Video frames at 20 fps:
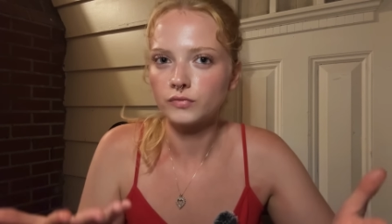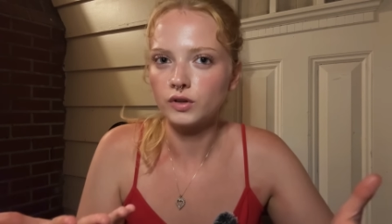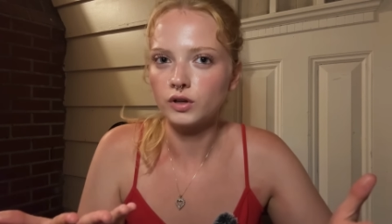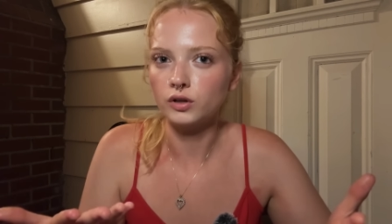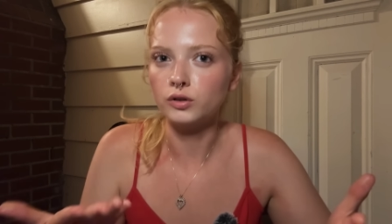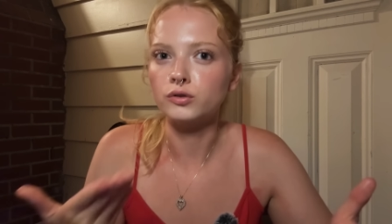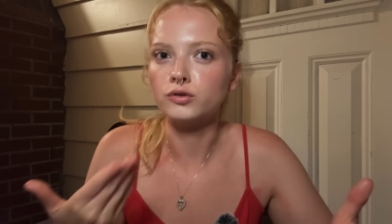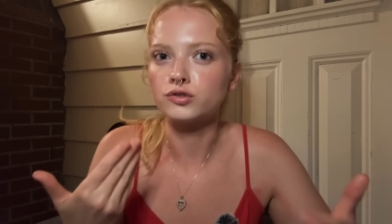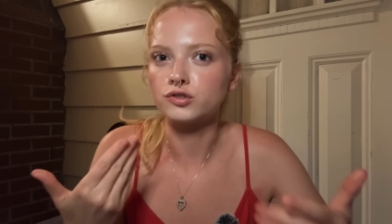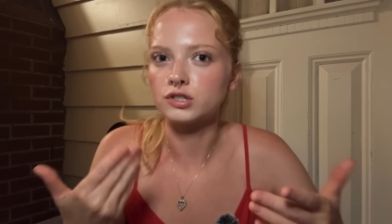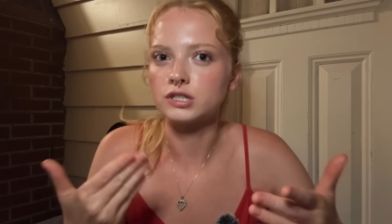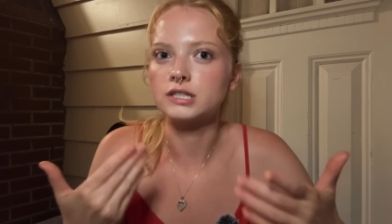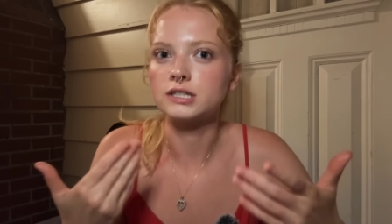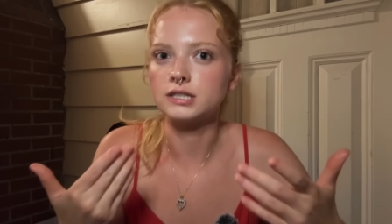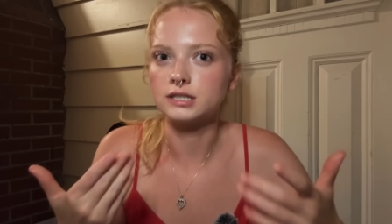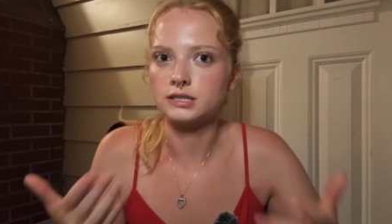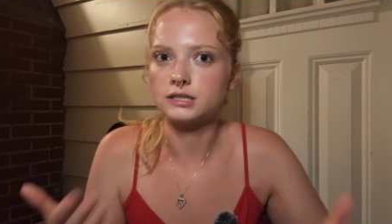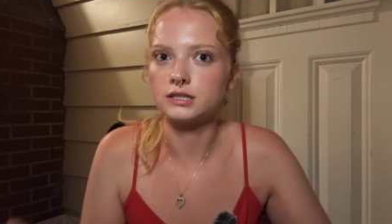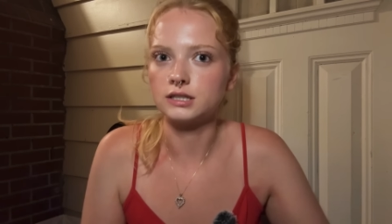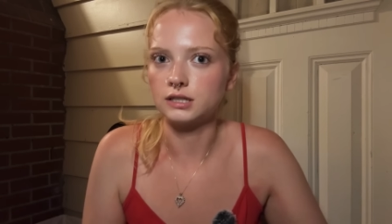usually the
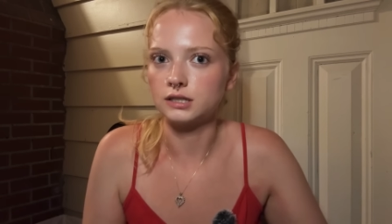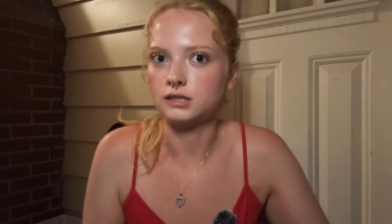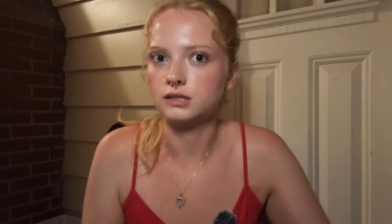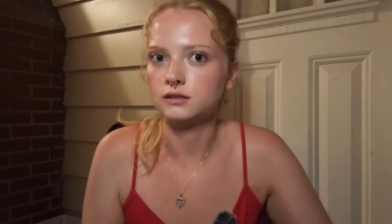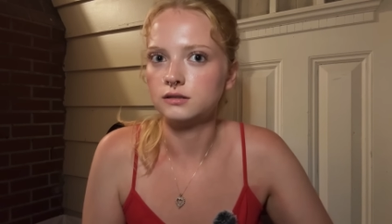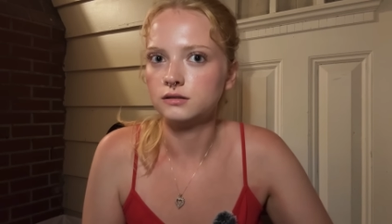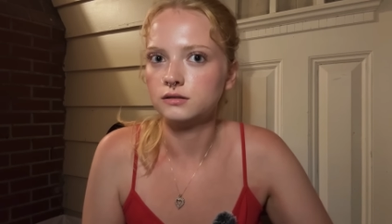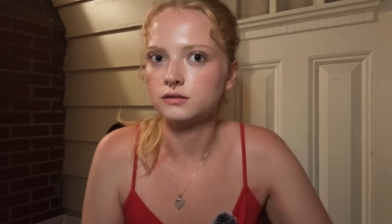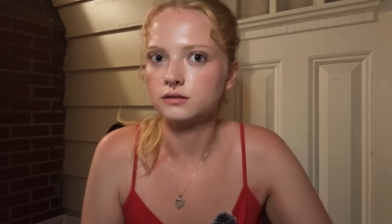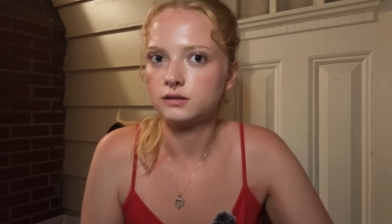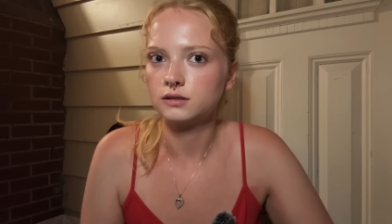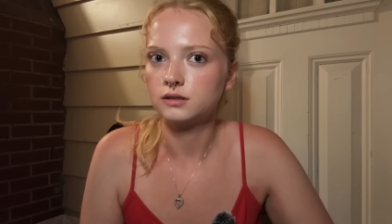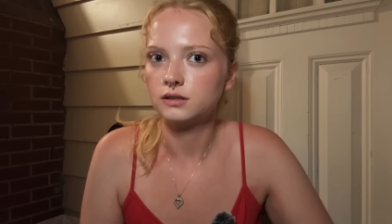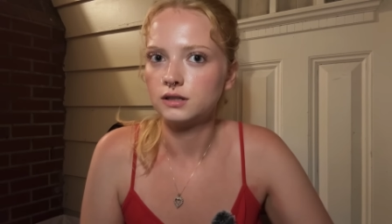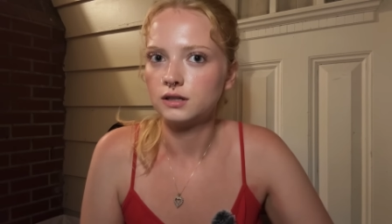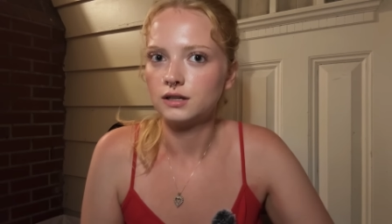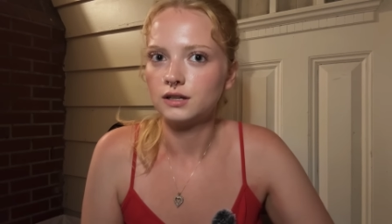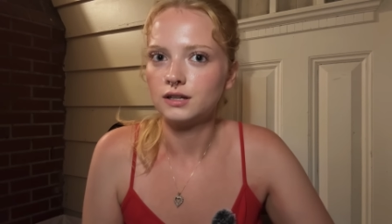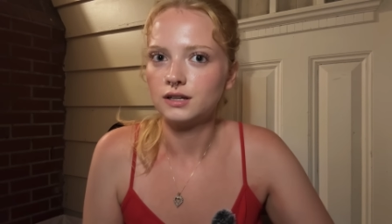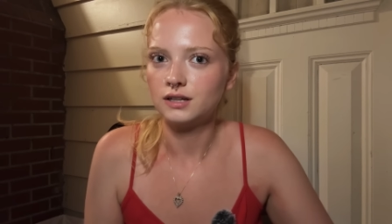skin
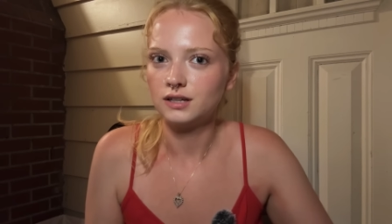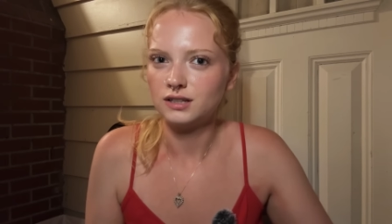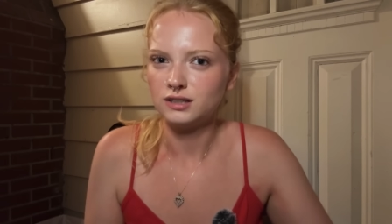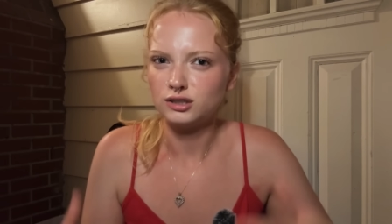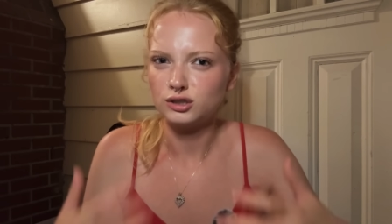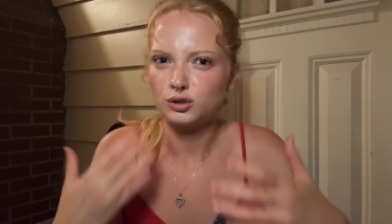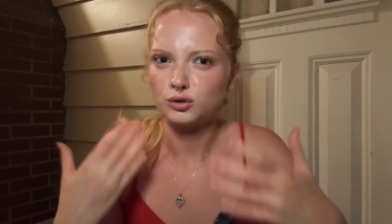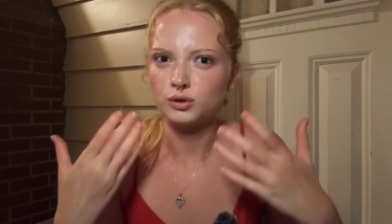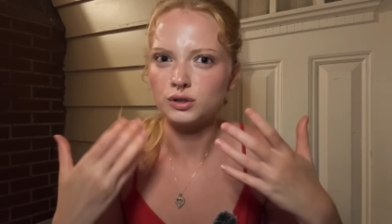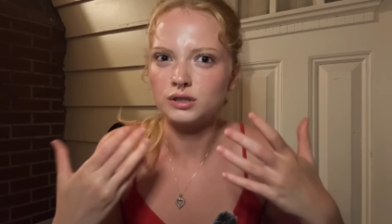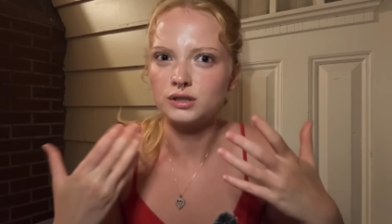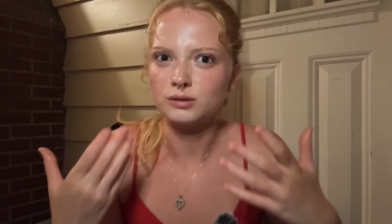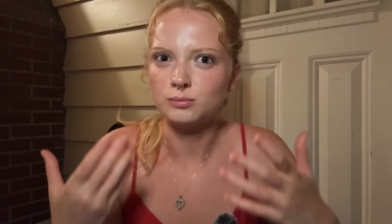secretes